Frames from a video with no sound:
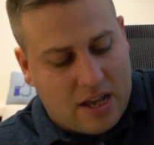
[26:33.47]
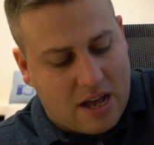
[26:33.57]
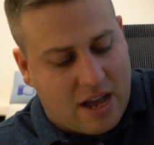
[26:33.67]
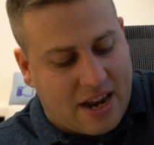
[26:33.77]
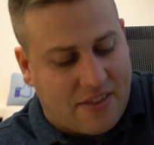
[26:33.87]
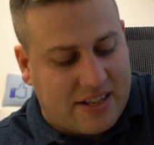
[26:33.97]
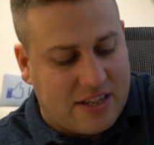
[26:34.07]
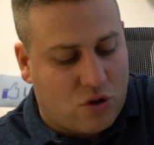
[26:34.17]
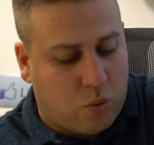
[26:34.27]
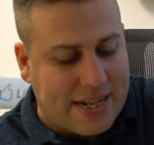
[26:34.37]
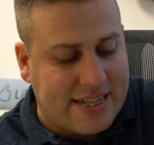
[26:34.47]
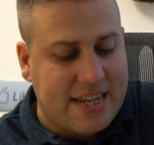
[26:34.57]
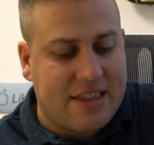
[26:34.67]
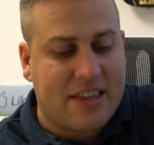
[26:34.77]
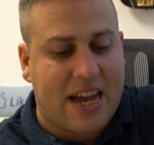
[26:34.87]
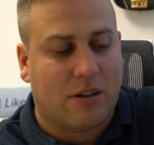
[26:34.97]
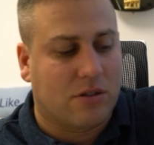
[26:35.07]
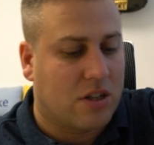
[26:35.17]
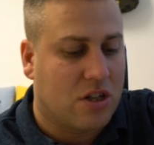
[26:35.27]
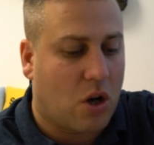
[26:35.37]
Now this is
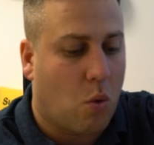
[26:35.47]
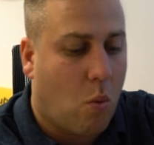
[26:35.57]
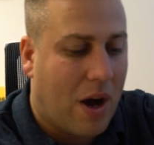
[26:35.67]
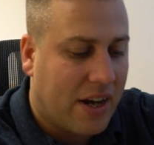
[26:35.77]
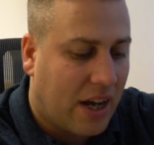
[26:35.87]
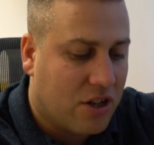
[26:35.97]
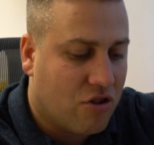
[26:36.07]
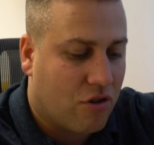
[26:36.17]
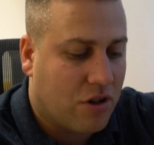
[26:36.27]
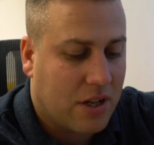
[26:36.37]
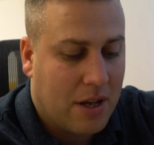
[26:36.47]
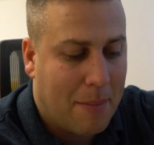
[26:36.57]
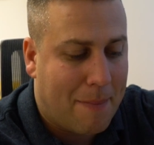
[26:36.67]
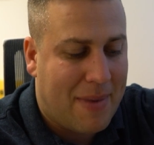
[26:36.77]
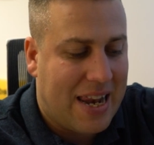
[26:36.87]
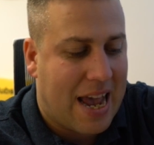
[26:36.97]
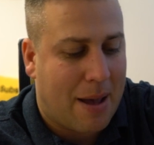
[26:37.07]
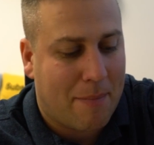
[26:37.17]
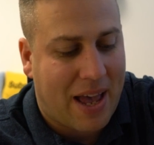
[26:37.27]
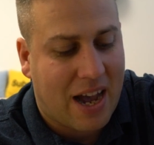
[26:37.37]
20,100
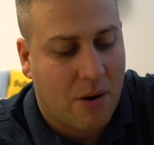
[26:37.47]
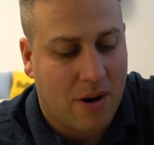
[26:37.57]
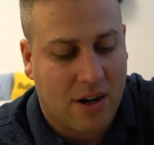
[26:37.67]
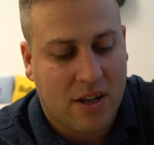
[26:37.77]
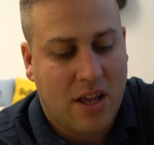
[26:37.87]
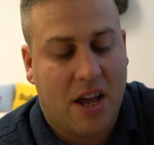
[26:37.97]
milliamp hour,